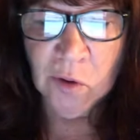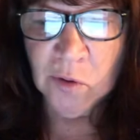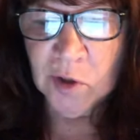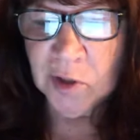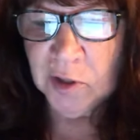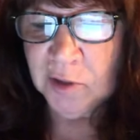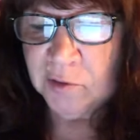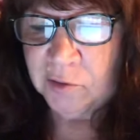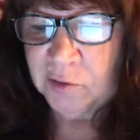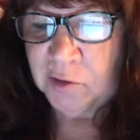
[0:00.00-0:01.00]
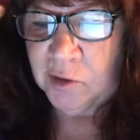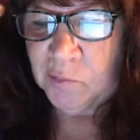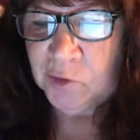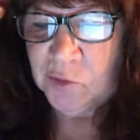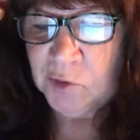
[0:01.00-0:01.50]
or letter could
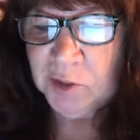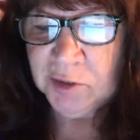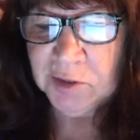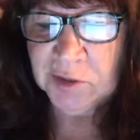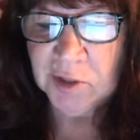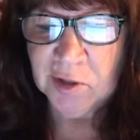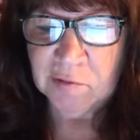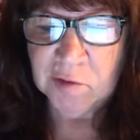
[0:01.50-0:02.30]
come your way today